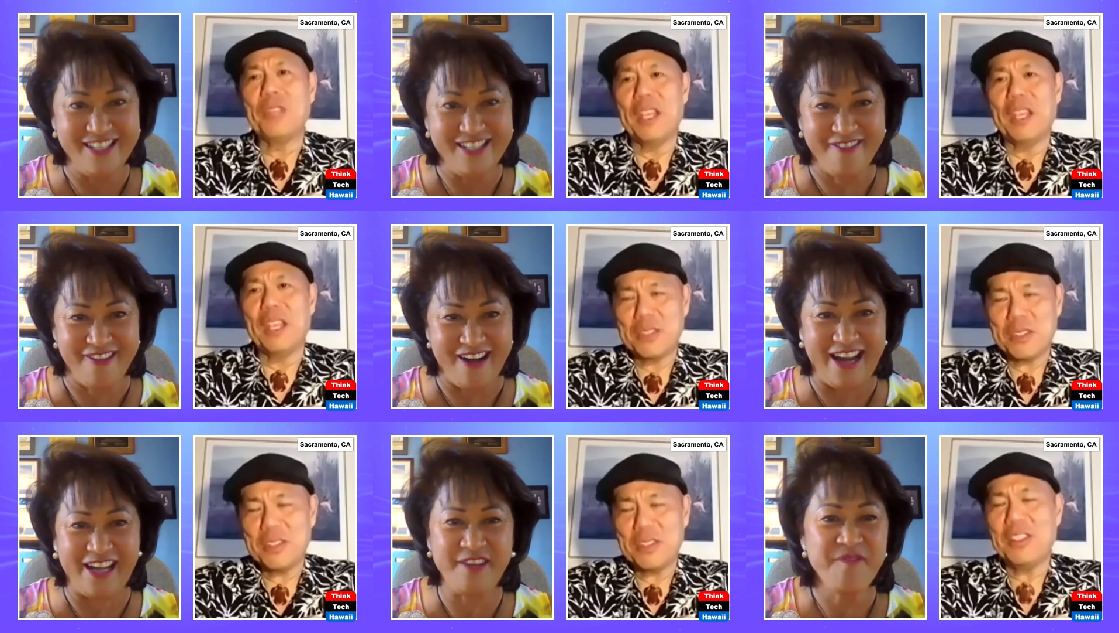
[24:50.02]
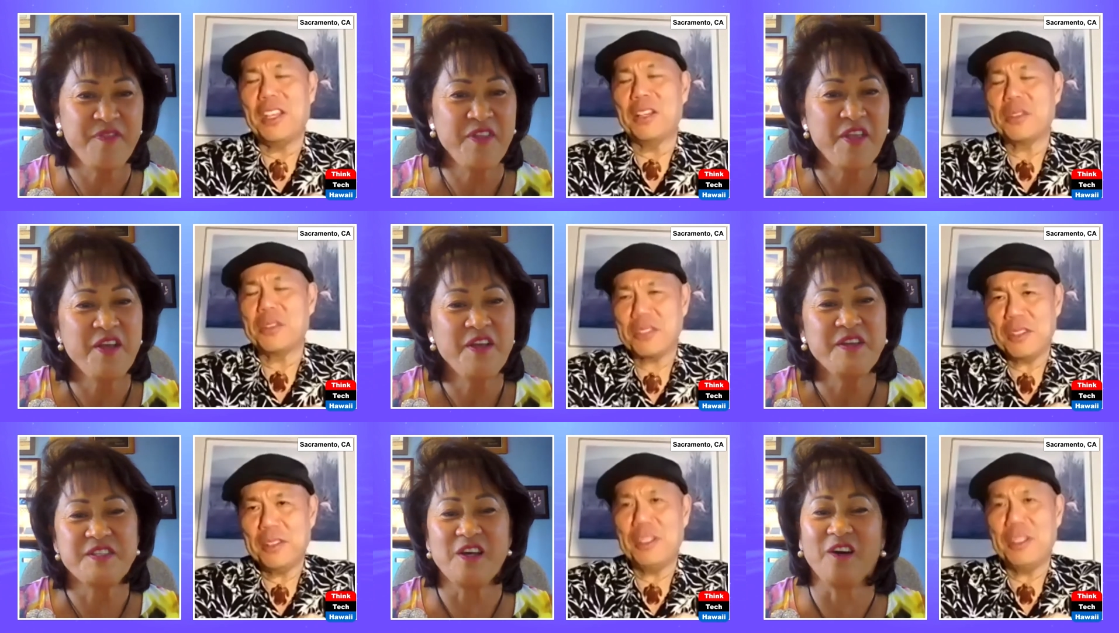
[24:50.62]
Speaker 1: yes. right.
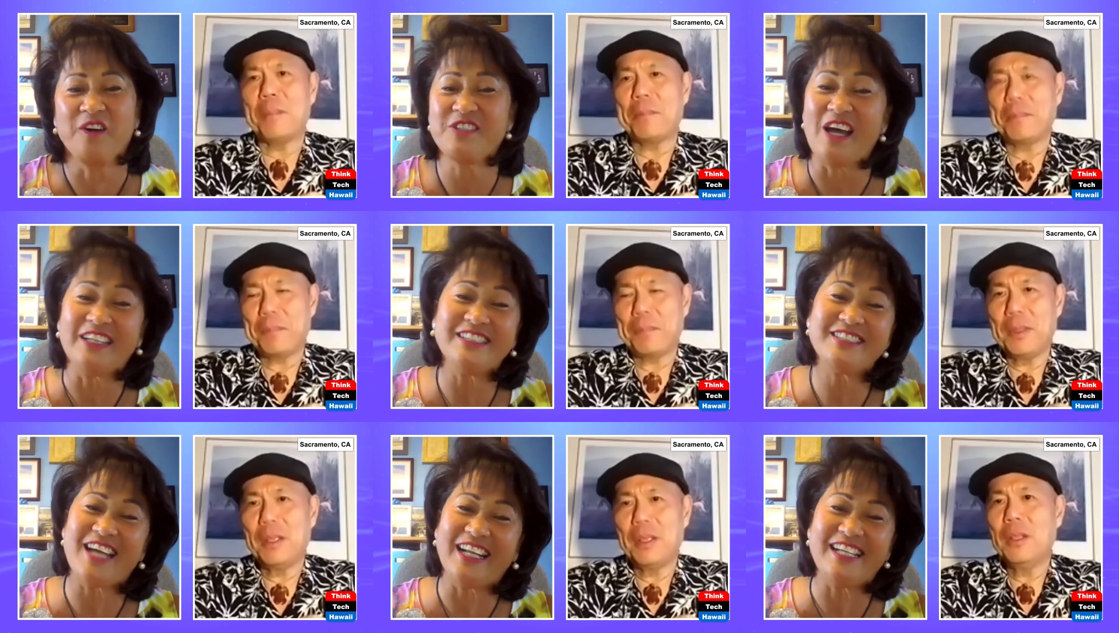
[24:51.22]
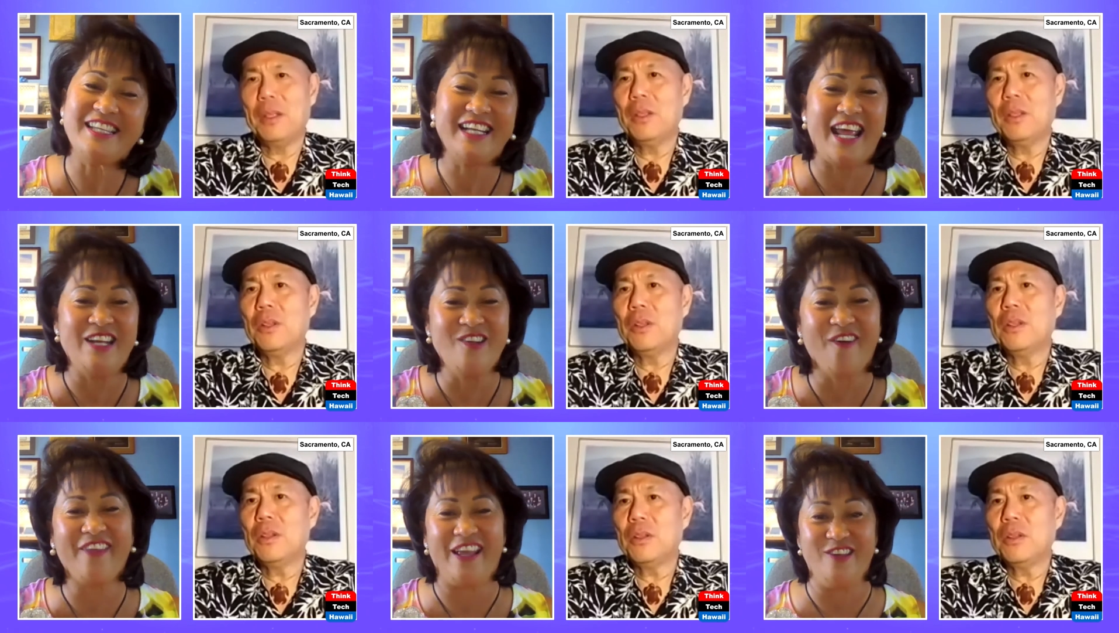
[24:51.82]
So Don, Jonathan, I know
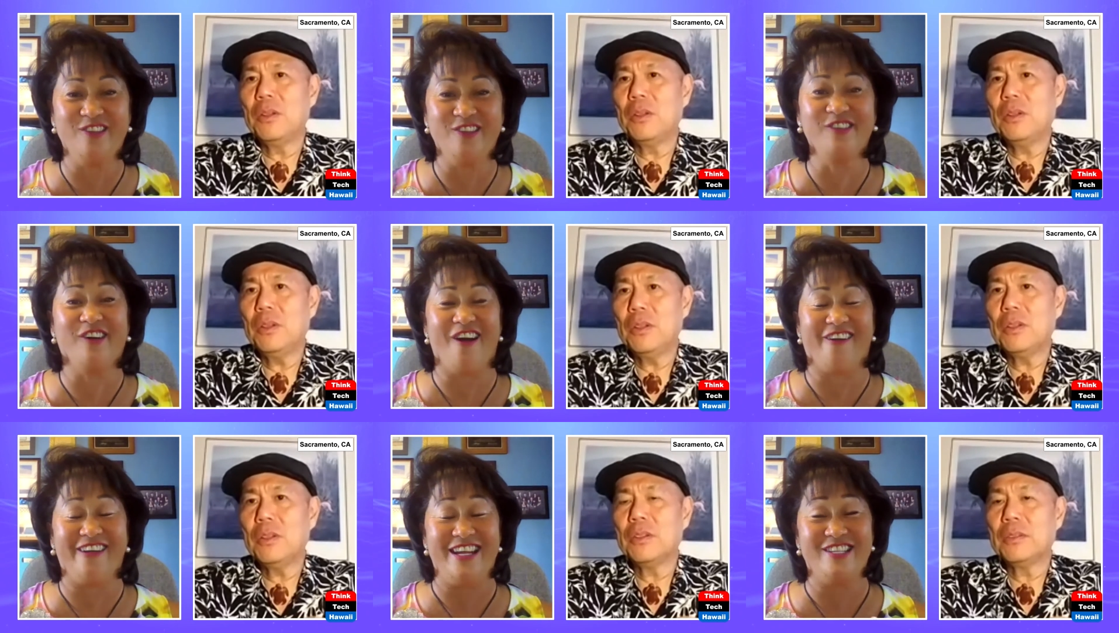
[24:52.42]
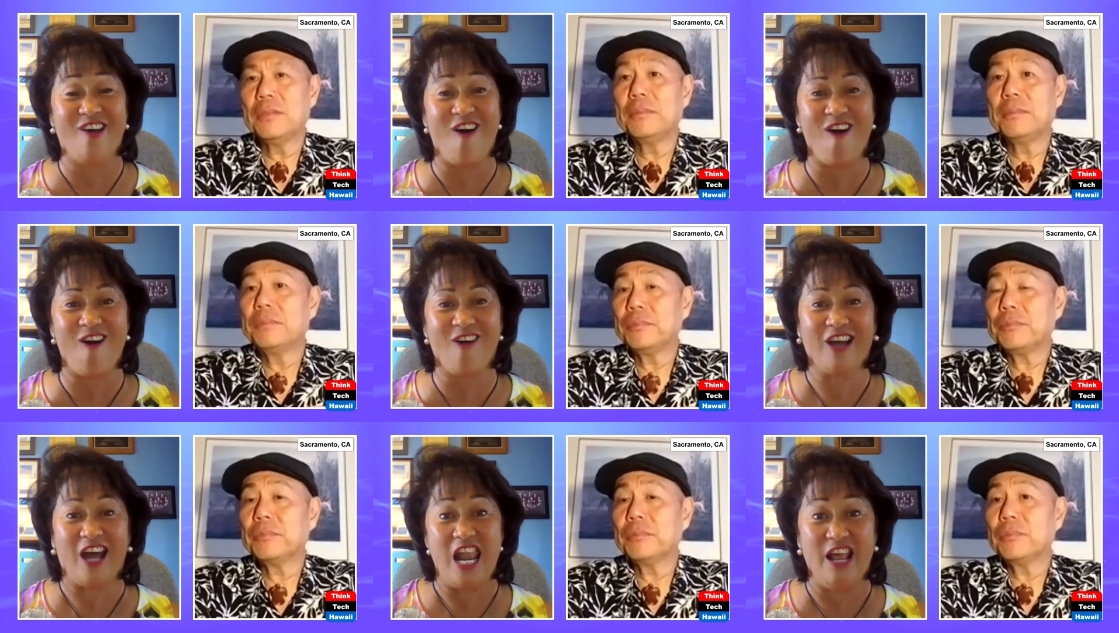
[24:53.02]
that you are a dog
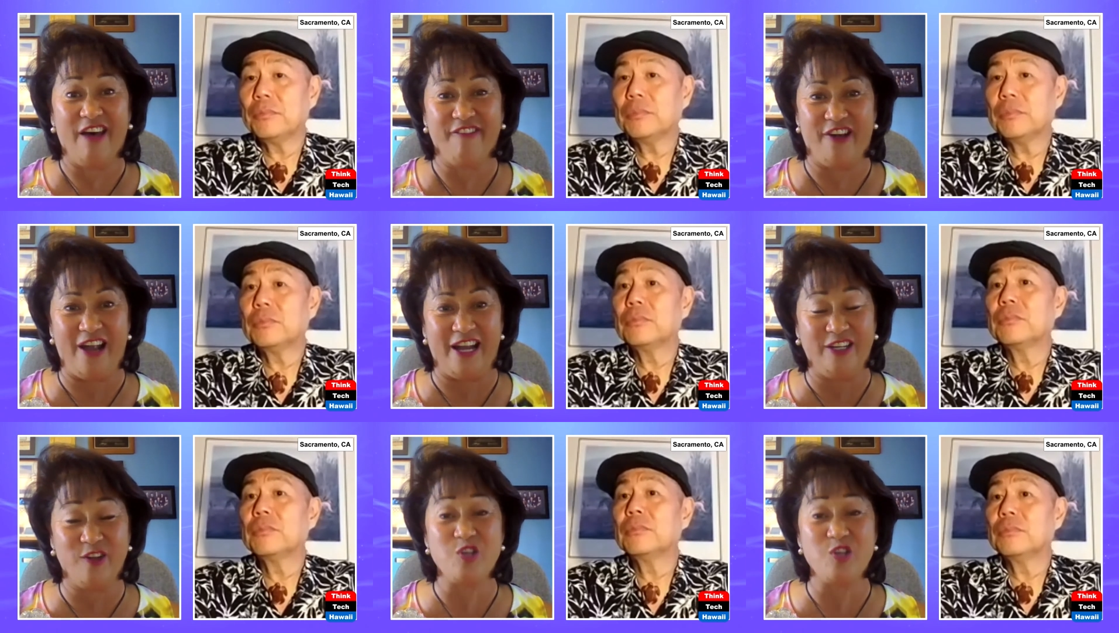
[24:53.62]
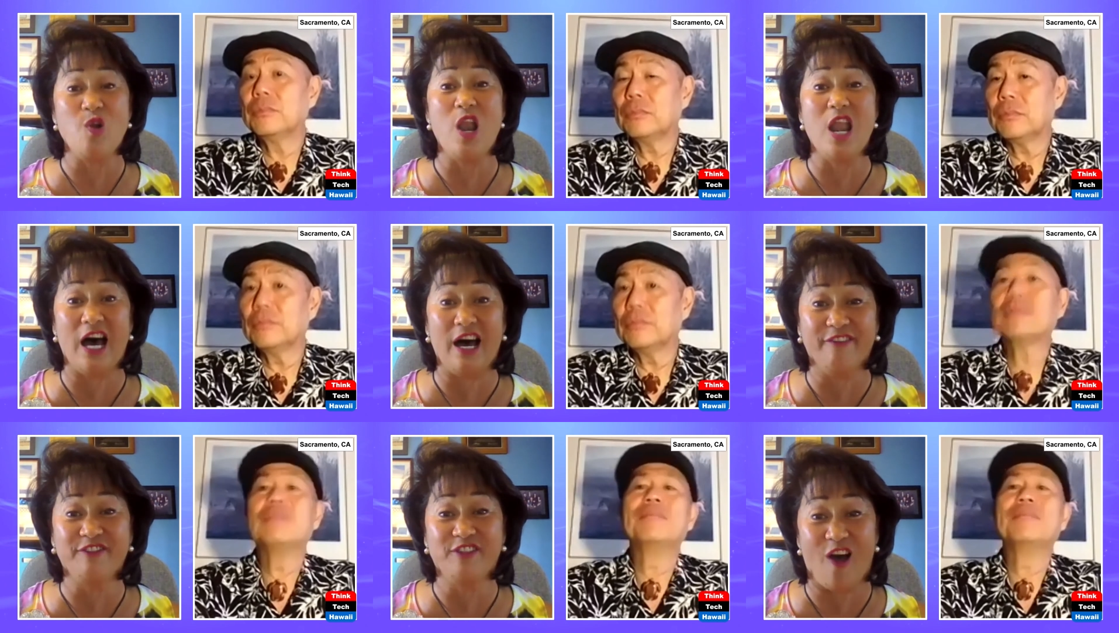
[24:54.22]
lover. I know you
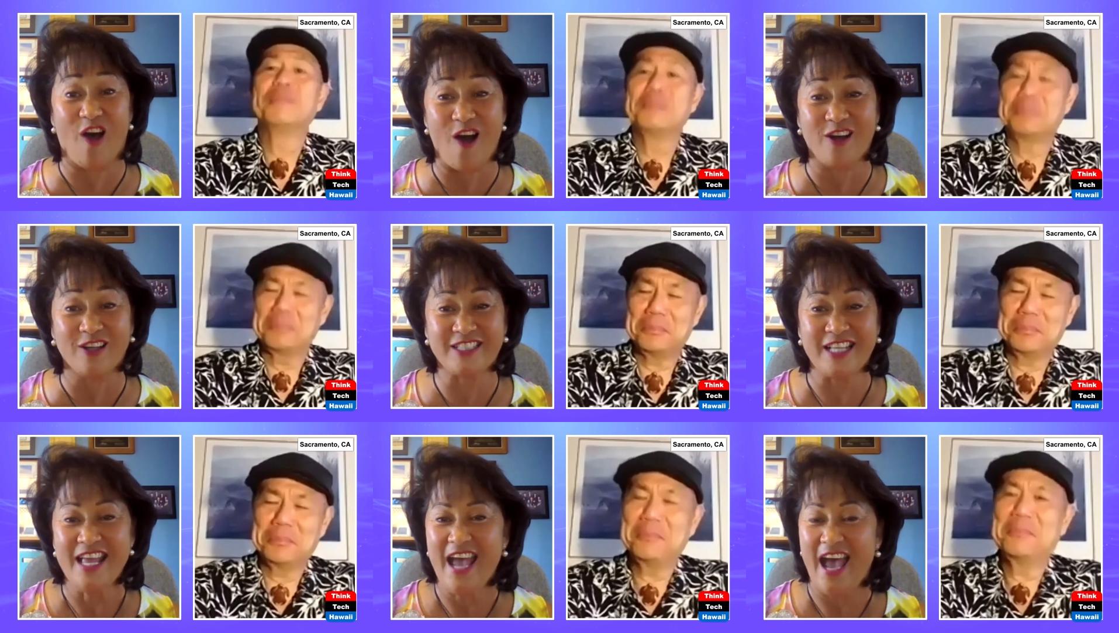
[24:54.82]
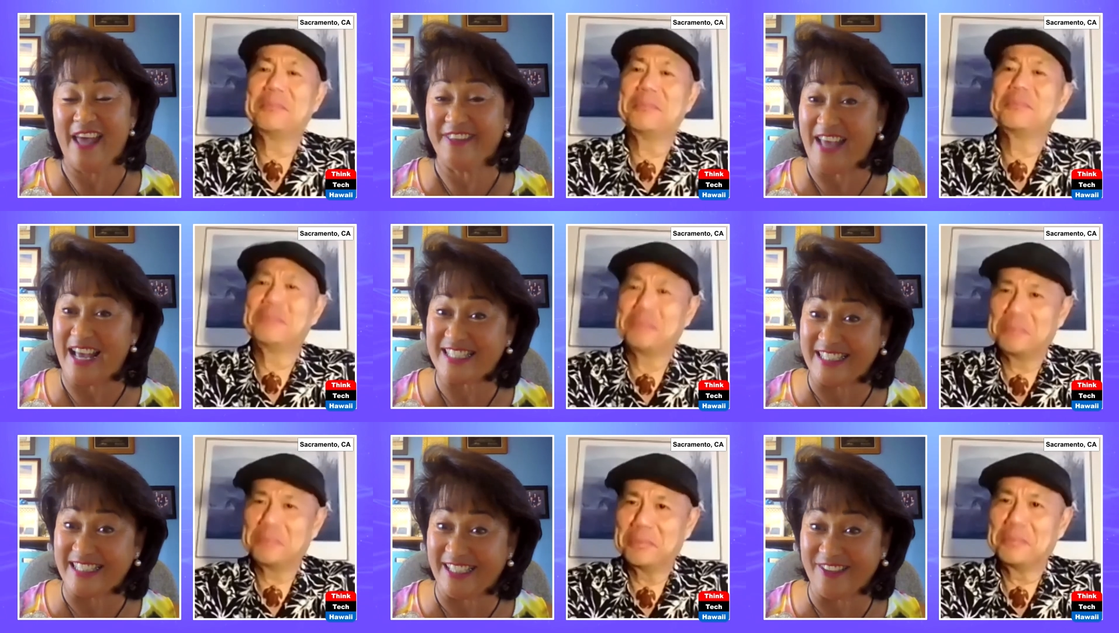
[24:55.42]
love dogs, and that's an